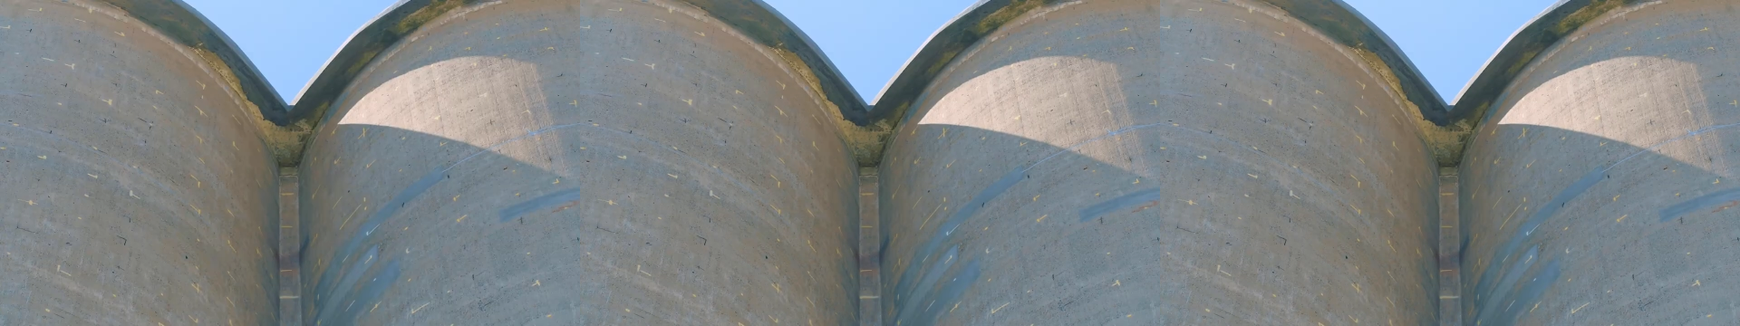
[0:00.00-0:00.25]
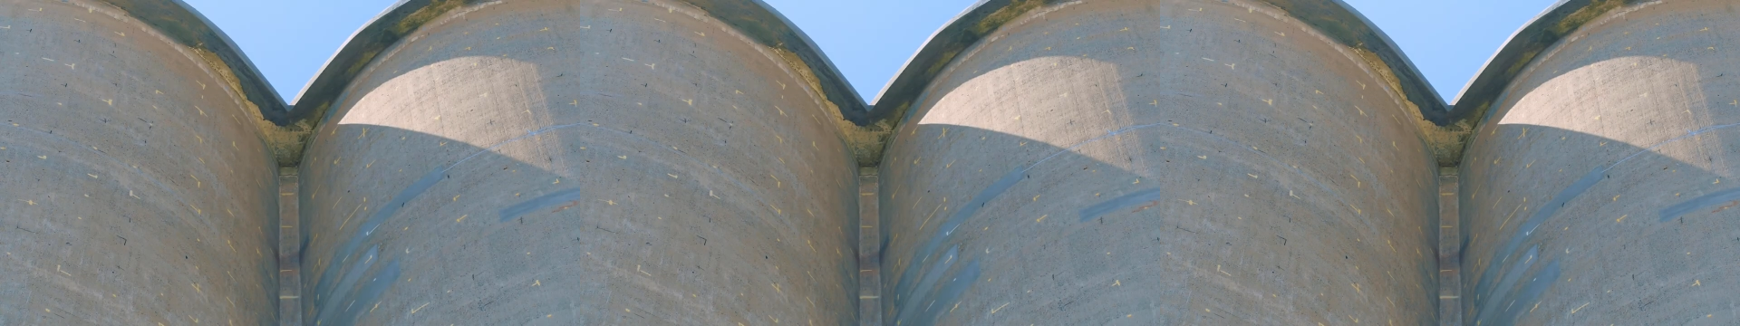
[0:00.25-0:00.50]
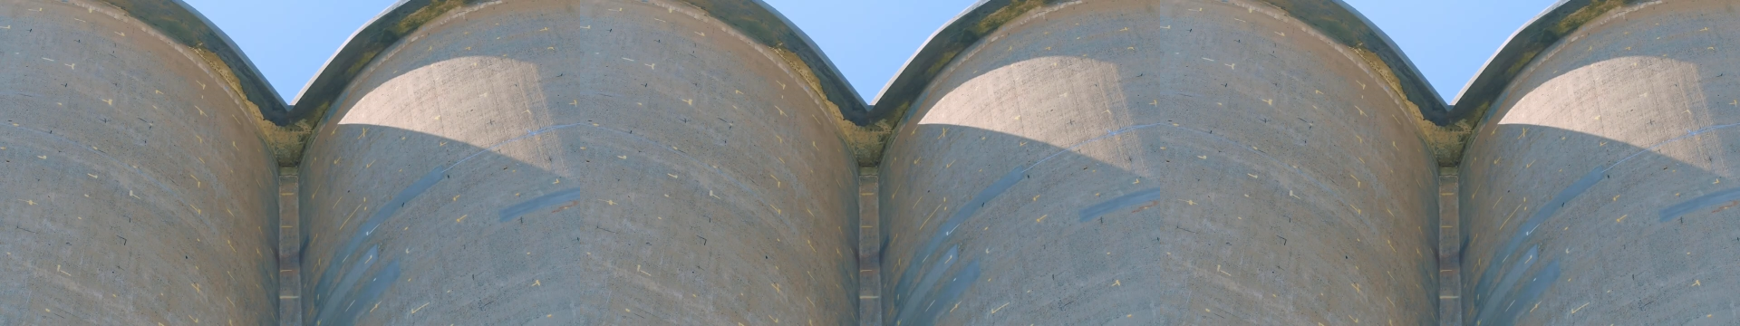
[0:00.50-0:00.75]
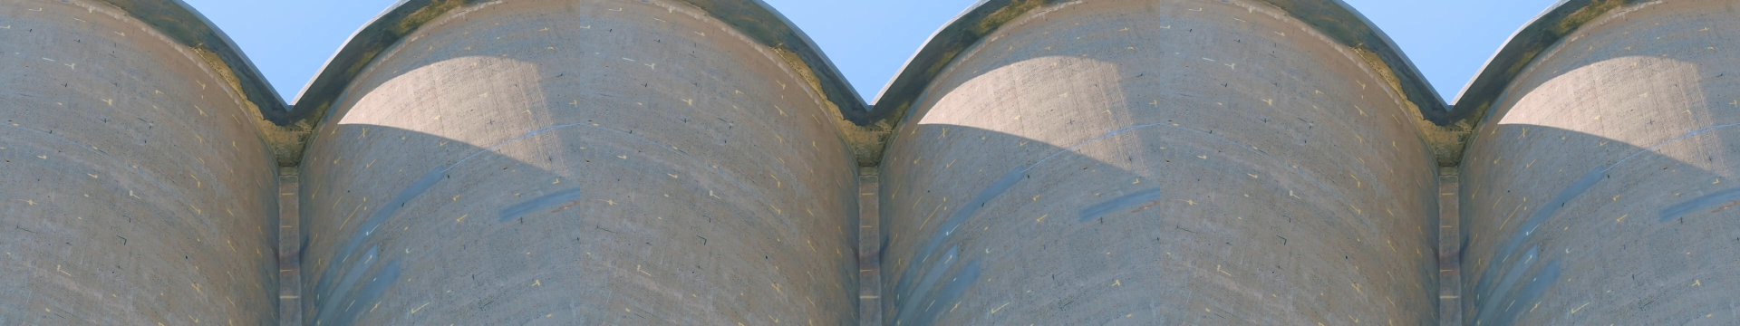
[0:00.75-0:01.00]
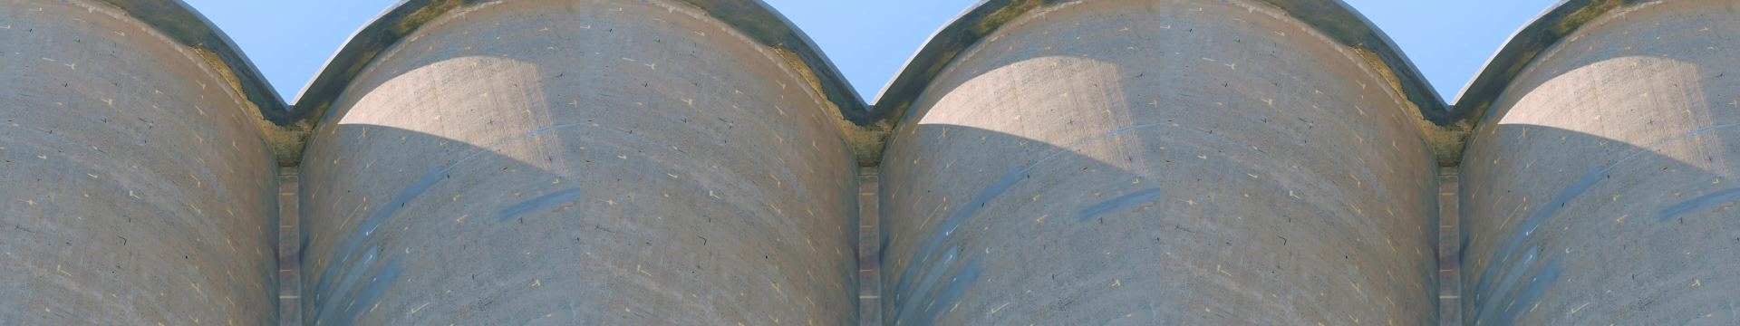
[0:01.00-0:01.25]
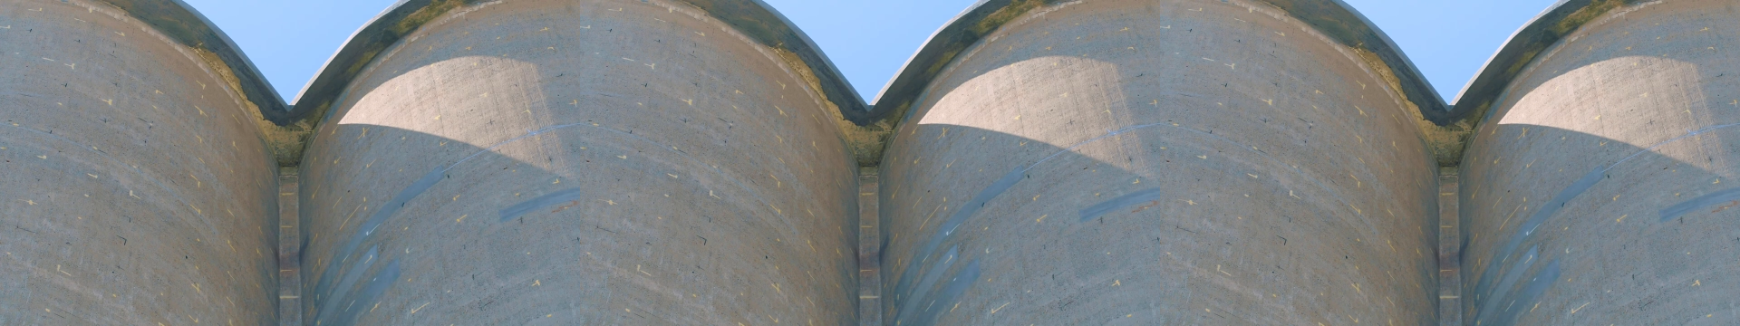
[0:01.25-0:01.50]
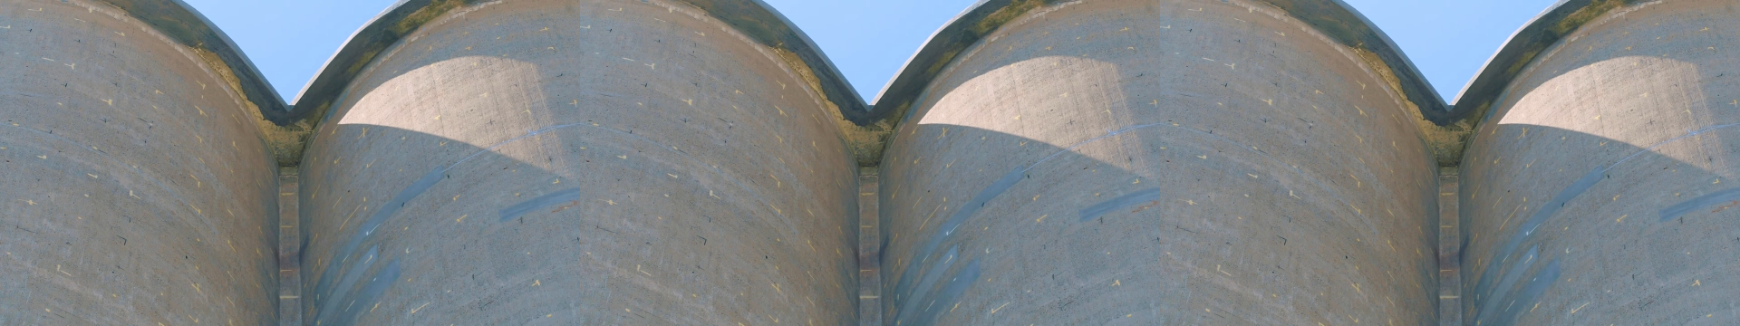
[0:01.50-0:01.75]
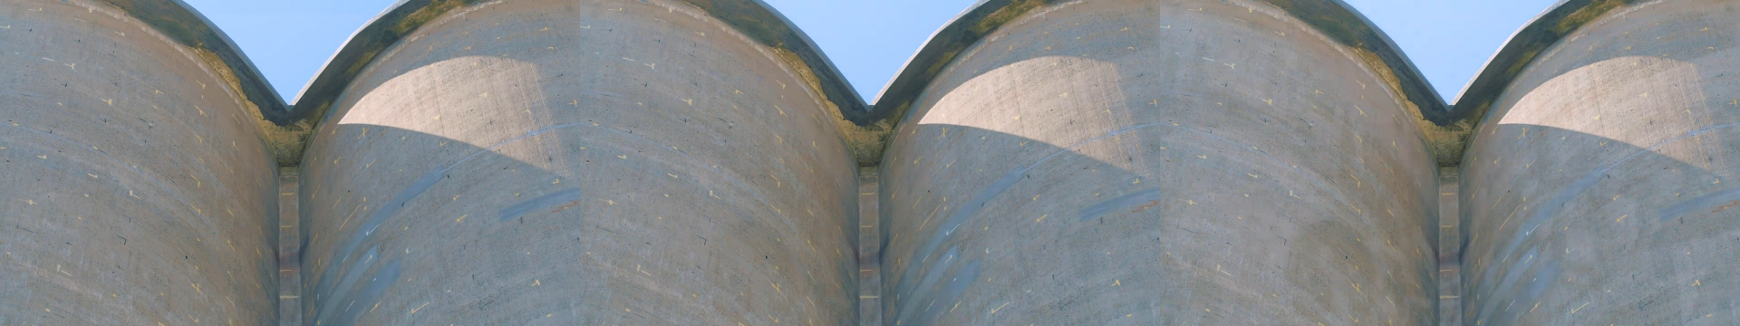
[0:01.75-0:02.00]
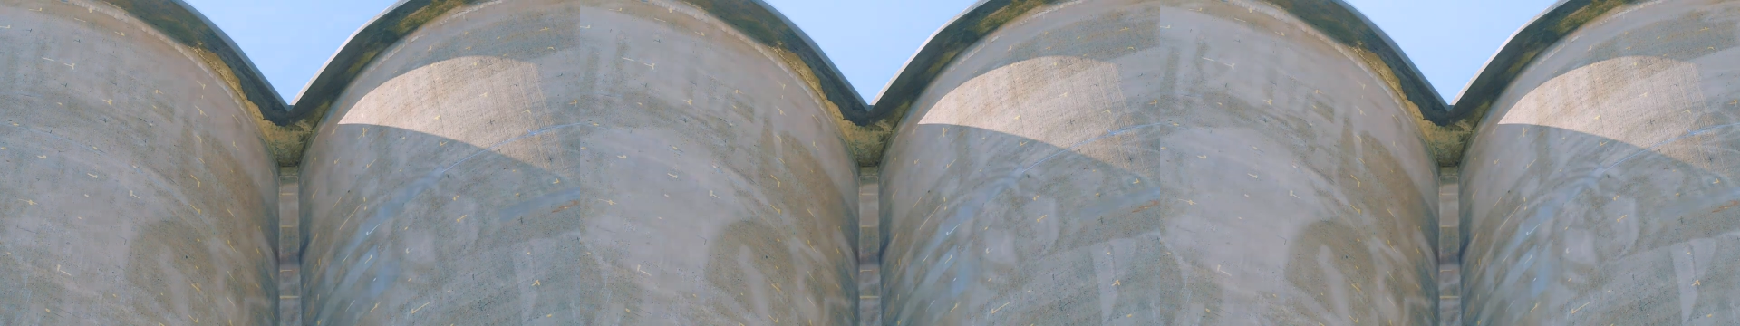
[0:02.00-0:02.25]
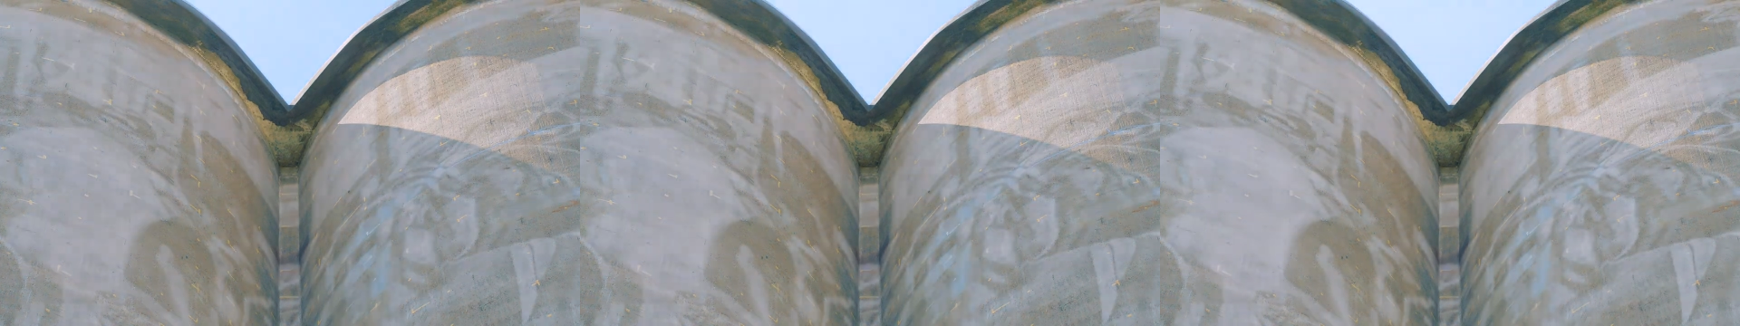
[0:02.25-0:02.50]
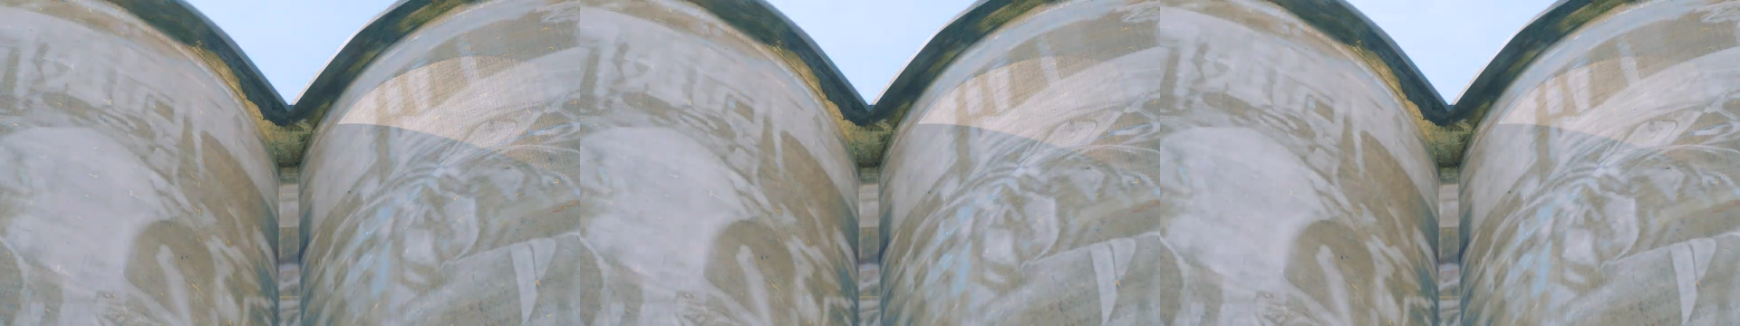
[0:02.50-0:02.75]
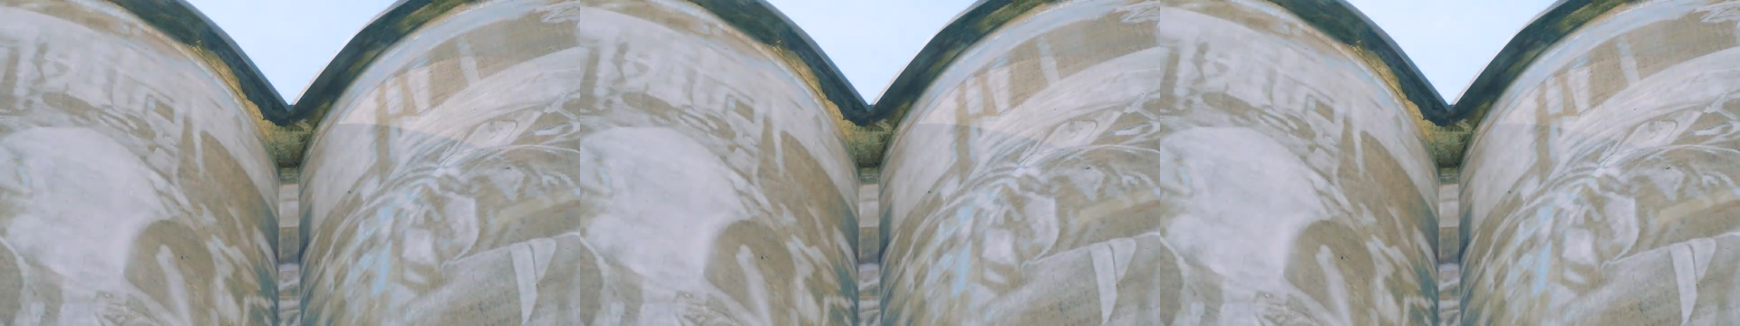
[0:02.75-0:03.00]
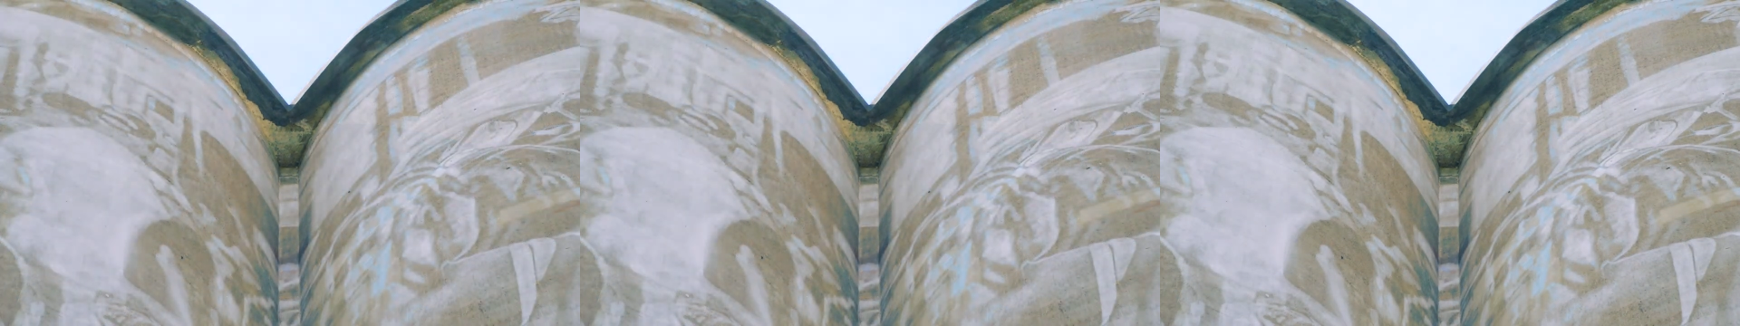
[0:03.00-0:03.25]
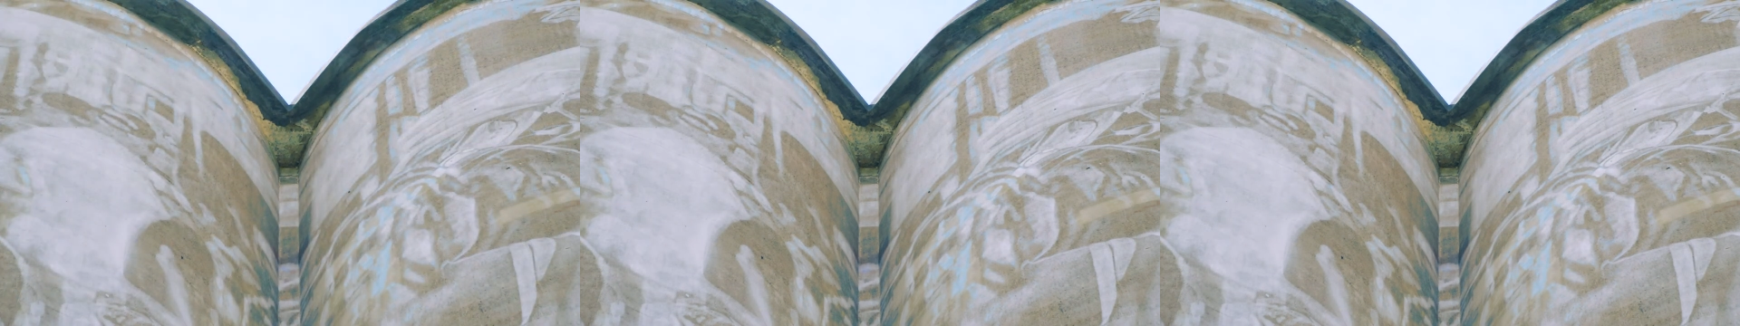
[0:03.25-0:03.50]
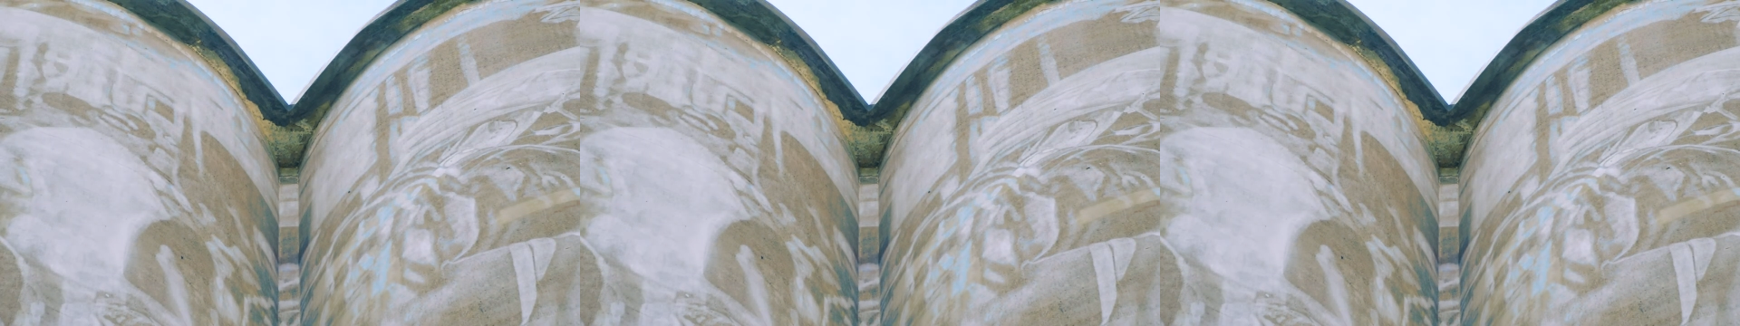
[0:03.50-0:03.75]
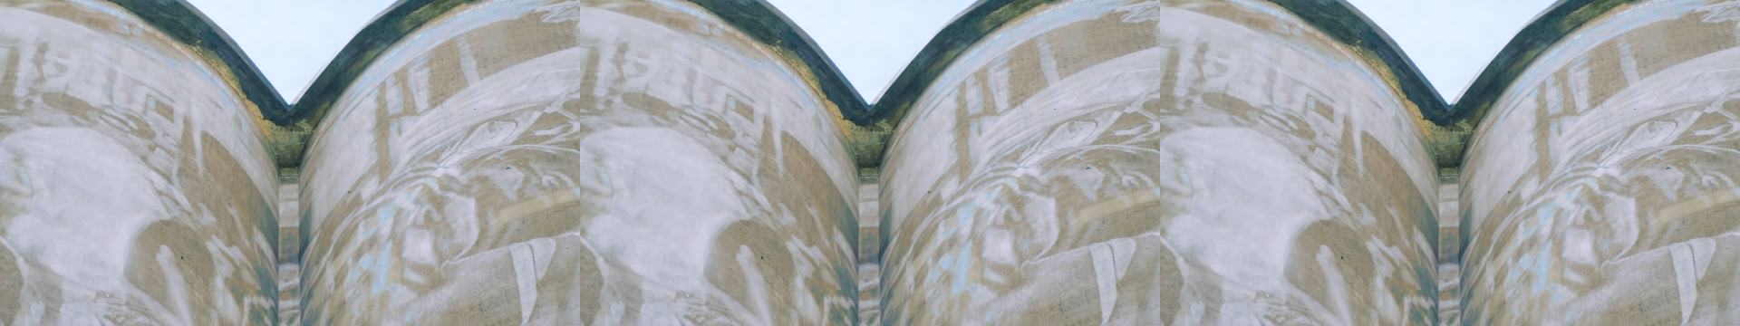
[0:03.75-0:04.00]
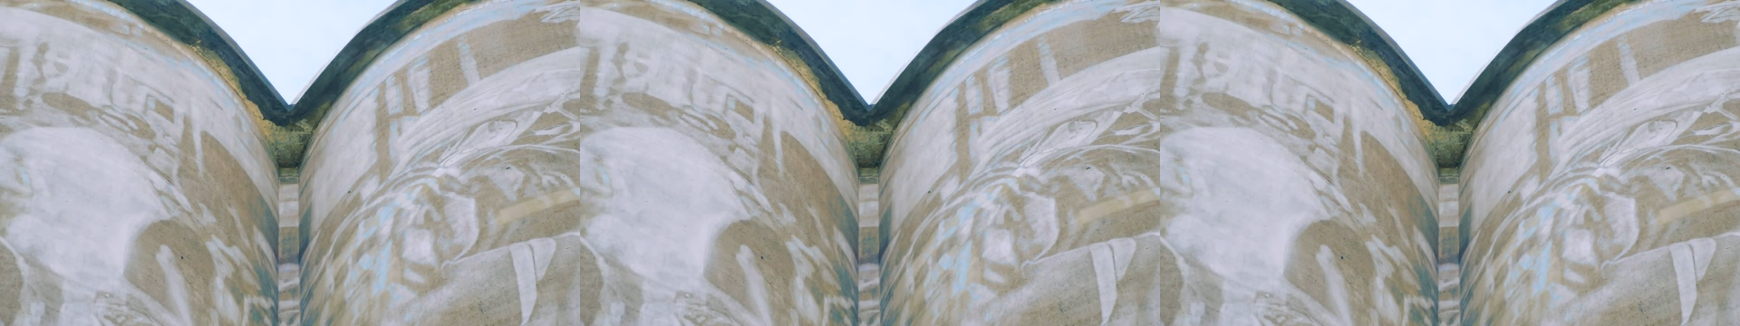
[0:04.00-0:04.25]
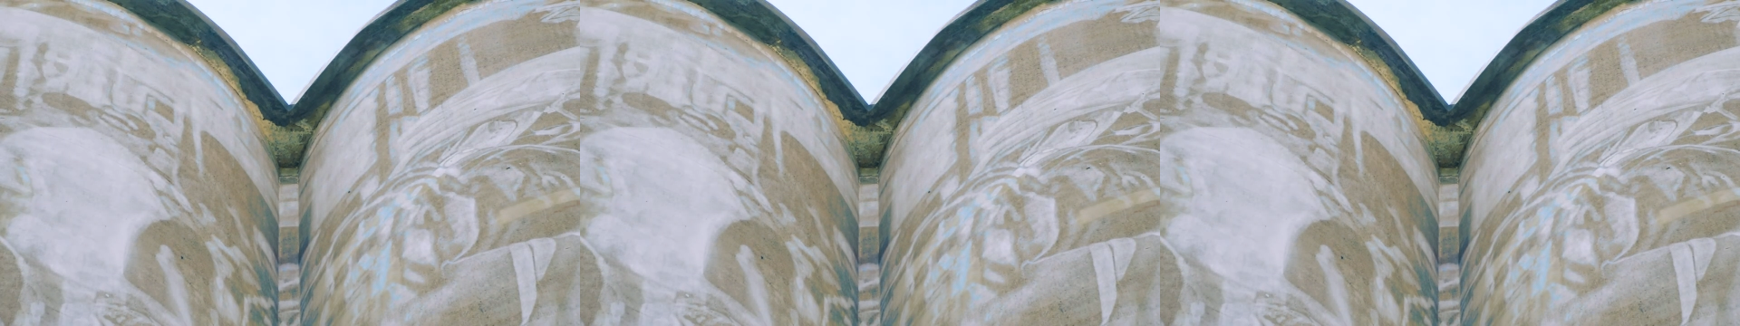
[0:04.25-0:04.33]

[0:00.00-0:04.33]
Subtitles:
(no speaker visible)